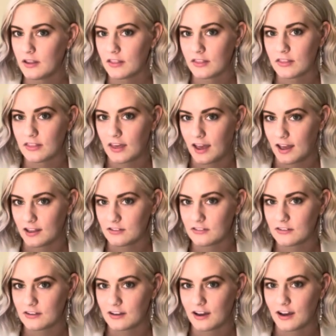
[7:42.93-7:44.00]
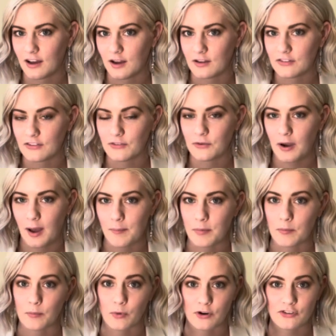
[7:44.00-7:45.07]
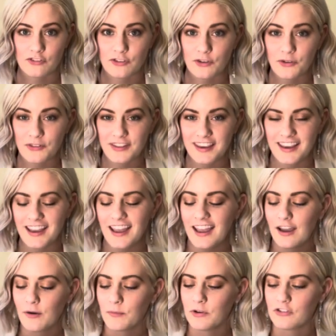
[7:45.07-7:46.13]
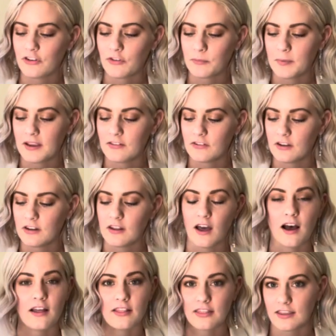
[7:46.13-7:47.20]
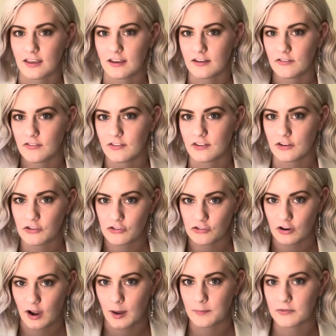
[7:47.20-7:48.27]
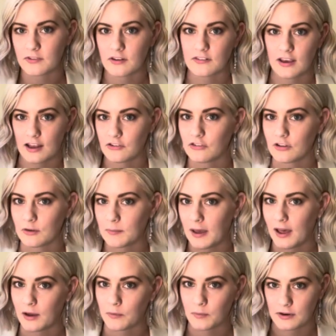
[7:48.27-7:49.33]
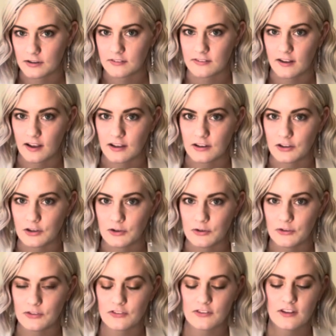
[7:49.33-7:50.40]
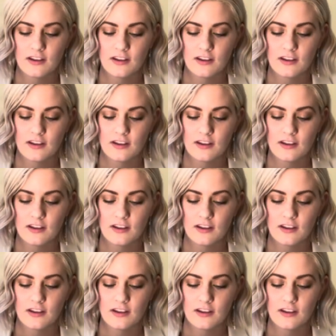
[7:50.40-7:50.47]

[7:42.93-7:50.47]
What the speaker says: that to happen more slowly would just be to not leave the straps attached to the bag when it's not in use.